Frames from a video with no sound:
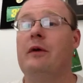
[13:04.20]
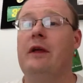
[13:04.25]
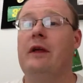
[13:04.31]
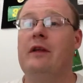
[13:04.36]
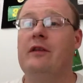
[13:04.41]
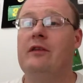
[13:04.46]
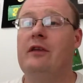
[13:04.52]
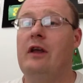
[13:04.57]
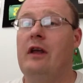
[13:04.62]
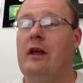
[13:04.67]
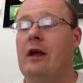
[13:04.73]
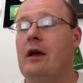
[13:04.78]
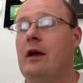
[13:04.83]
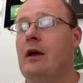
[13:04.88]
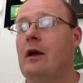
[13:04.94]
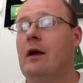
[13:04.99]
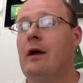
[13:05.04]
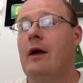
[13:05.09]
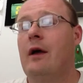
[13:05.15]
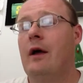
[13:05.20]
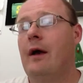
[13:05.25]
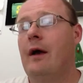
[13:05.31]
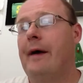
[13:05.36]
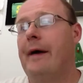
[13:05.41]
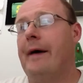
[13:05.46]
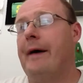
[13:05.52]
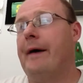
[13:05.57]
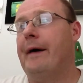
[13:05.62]
easy.
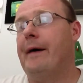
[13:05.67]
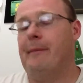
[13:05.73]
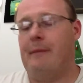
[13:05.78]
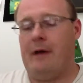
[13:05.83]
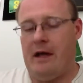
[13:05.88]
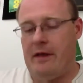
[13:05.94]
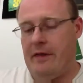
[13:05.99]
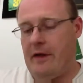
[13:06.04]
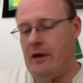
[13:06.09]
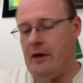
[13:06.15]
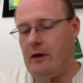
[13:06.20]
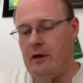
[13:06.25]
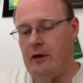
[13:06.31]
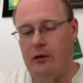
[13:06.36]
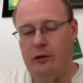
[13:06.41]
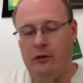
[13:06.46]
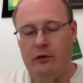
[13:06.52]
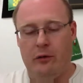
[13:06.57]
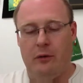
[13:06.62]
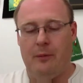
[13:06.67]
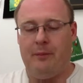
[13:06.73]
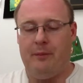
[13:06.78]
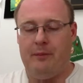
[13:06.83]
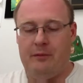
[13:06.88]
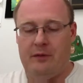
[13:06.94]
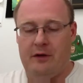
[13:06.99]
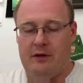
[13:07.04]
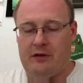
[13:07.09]
Um, and then you do
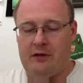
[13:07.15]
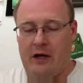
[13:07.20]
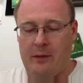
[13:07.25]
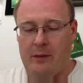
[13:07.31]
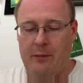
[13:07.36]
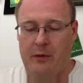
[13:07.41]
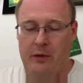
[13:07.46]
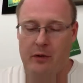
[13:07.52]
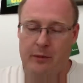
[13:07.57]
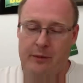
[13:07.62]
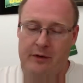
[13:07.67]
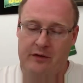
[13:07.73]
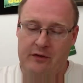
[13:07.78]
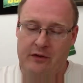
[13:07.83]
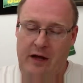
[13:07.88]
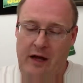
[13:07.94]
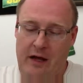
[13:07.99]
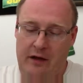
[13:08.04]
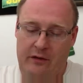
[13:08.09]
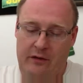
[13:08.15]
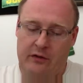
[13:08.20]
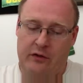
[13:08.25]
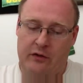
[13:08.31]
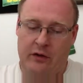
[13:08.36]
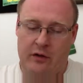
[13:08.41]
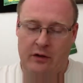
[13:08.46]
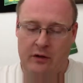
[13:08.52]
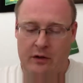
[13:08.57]
these kind of pyramid
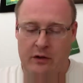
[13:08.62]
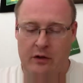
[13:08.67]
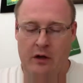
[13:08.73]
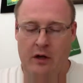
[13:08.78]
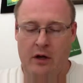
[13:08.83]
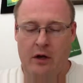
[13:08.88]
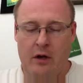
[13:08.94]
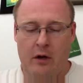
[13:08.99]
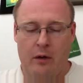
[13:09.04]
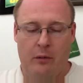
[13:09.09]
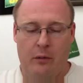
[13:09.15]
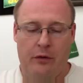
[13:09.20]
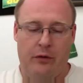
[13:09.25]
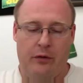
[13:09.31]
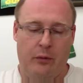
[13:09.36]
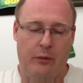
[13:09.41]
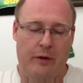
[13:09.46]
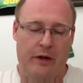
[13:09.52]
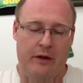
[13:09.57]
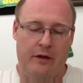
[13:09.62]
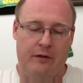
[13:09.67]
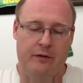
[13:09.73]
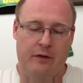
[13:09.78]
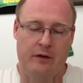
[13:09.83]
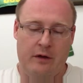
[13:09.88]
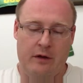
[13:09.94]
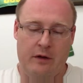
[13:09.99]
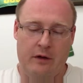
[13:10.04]
stacks with your
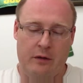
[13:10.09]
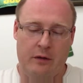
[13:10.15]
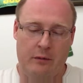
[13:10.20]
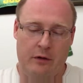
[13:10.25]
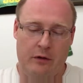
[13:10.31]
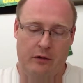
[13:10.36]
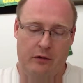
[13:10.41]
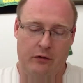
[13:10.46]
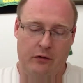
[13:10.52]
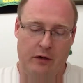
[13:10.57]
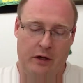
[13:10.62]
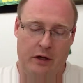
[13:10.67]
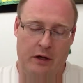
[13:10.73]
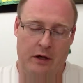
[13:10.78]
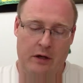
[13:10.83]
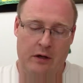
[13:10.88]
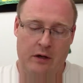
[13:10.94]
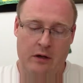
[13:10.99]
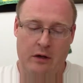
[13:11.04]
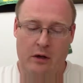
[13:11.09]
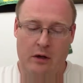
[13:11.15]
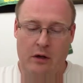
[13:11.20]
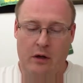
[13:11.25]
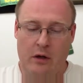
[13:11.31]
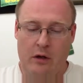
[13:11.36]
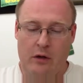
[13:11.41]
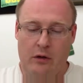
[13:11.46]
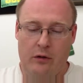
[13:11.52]
weightlifting, with your training.
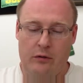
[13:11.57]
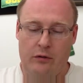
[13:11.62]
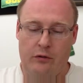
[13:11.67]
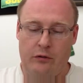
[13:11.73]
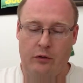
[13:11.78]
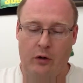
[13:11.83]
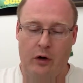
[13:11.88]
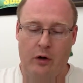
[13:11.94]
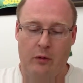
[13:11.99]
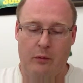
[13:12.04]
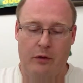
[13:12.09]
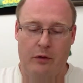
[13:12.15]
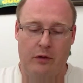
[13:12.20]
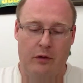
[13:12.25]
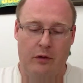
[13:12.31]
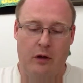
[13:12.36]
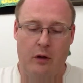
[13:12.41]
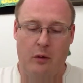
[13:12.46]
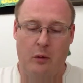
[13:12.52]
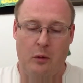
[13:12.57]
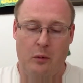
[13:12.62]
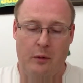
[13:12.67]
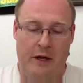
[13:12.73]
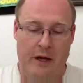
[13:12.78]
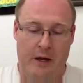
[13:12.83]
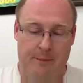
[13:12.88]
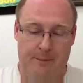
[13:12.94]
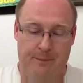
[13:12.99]
You start with a lower
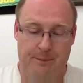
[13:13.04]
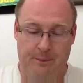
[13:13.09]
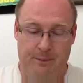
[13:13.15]
weight